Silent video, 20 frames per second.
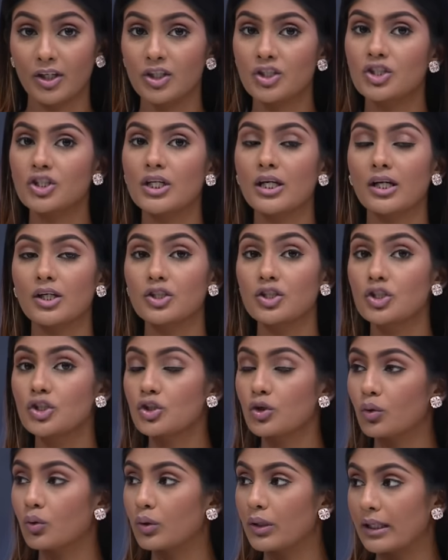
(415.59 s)
She has
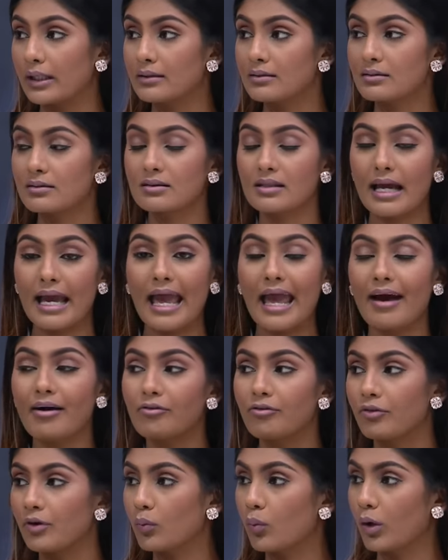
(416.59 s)
shown it to
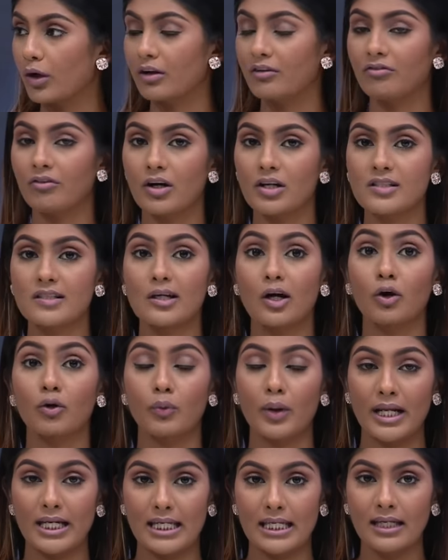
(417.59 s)
every one of us
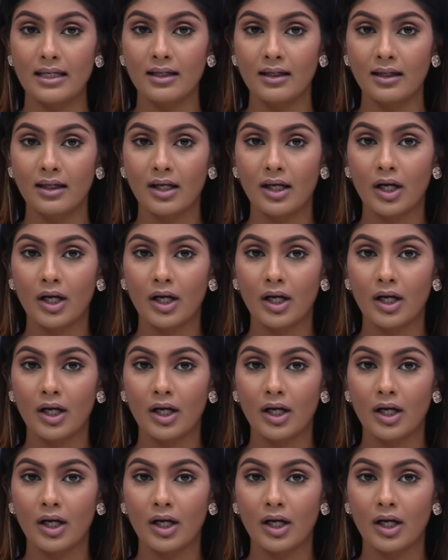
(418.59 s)
already.